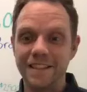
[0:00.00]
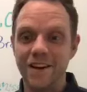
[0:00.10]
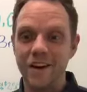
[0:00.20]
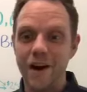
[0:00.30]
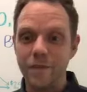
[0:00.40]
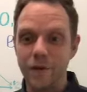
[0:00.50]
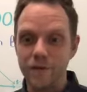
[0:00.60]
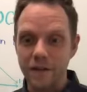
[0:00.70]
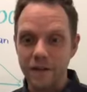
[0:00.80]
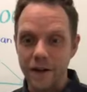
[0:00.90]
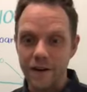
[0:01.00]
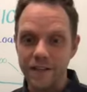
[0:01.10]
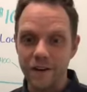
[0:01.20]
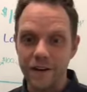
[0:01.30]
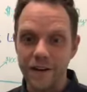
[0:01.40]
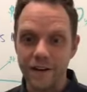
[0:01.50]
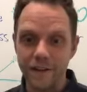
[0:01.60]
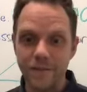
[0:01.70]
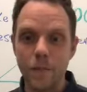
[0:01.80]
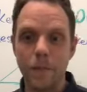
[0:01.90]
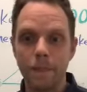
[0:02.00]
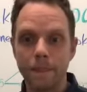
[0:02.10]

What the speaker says: All right, perfect. Larry's on here.